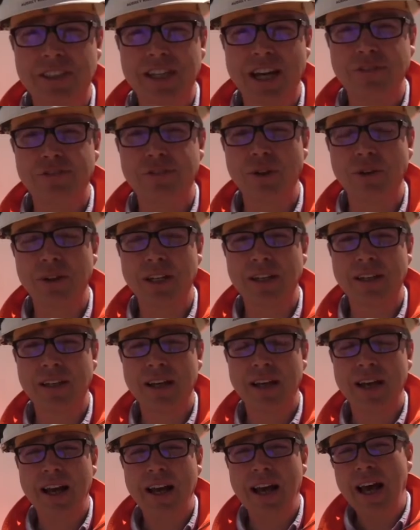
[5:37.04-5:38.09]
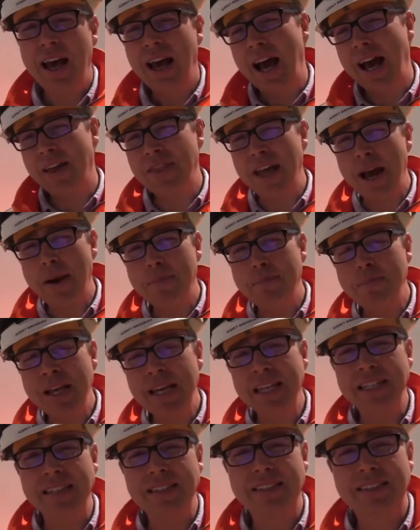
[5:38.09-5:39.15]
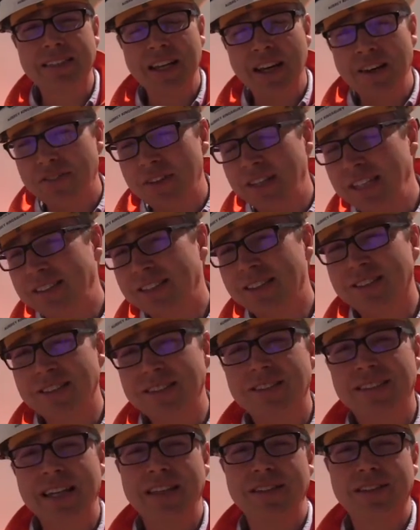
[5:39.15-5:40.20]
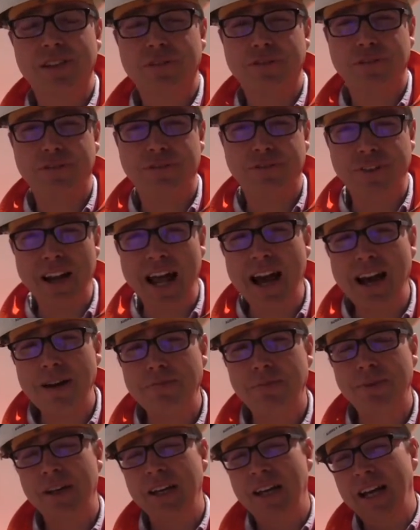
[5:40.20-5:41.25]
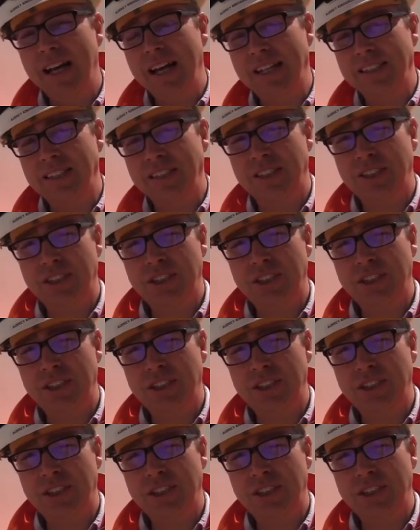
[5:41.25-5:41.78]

scaffolding. And that means that it doesn't tend to flap and